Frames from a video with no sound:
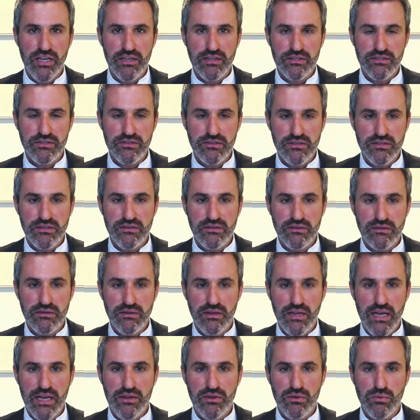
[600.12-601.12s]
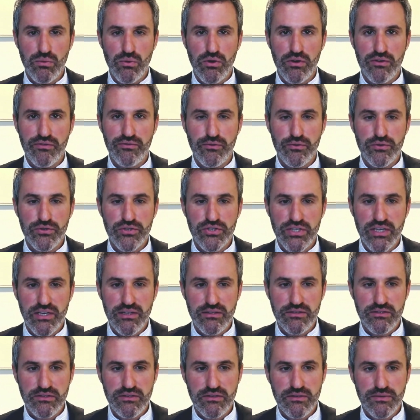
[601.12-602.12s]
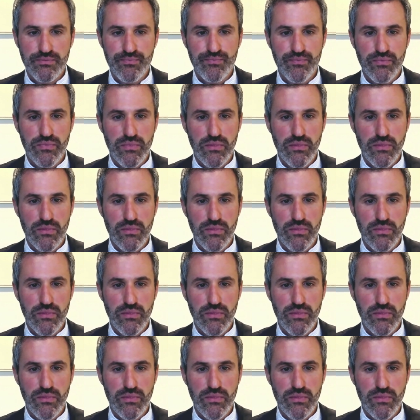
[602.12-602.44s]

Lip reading: challenges, like the workforce challenges.